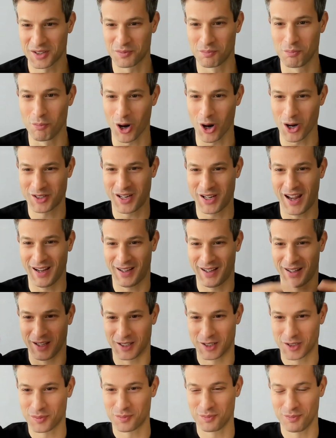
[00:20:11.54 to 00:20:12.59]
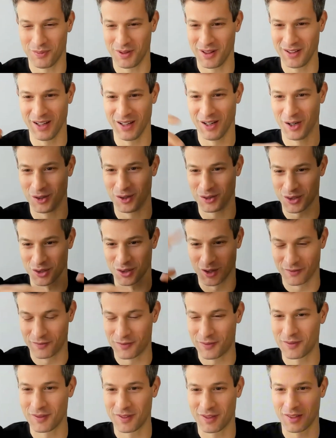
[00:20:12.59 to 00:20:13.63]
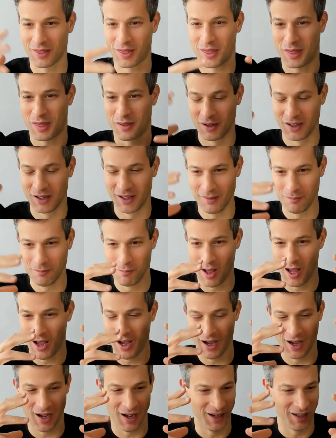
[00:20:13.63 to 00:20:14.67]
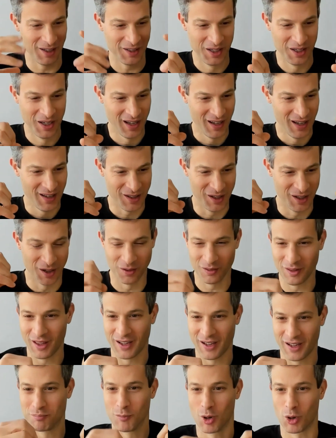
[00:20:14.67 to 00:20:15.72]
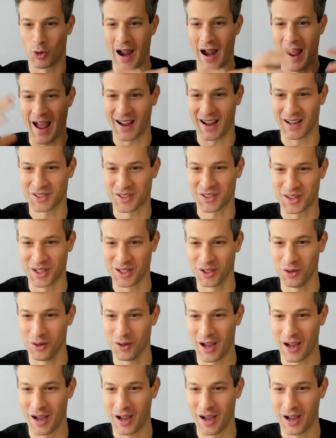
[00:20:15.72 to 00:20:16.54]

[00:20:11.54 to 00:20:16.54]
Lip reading: MarTech, sort of, like morass that you have